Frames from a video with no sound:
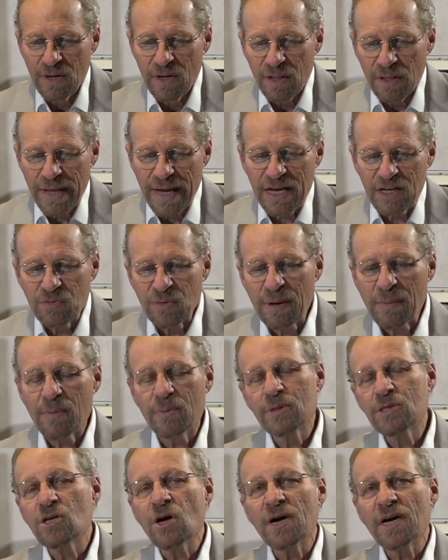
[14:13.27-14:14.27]
Last week we
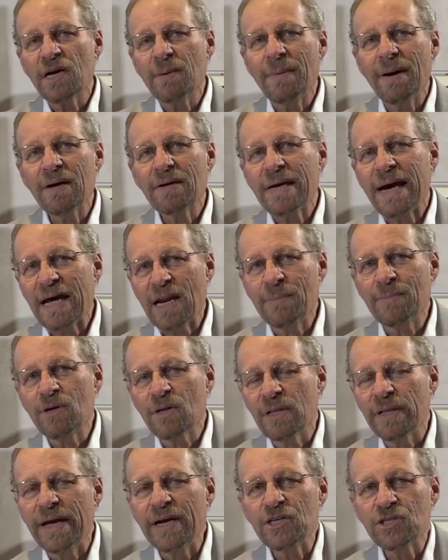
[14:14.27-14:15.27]
were talking about cattle
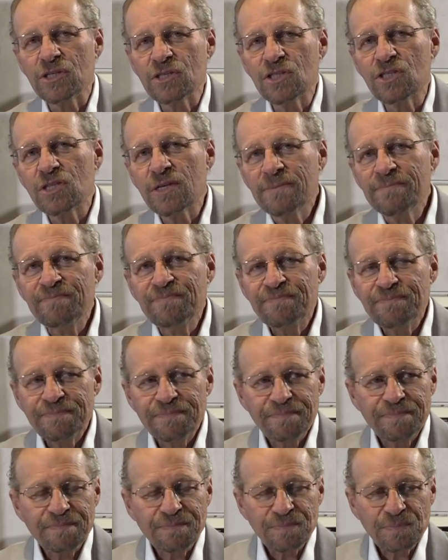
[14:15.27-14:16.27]
mutilations
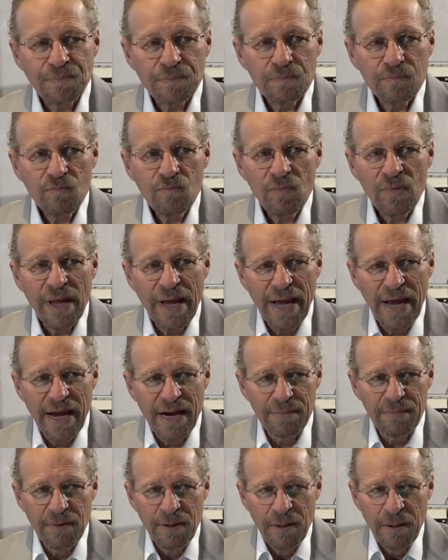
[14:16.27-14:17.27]

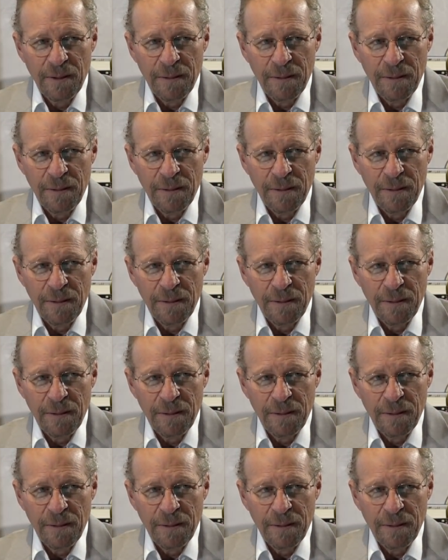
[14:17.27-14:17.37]
and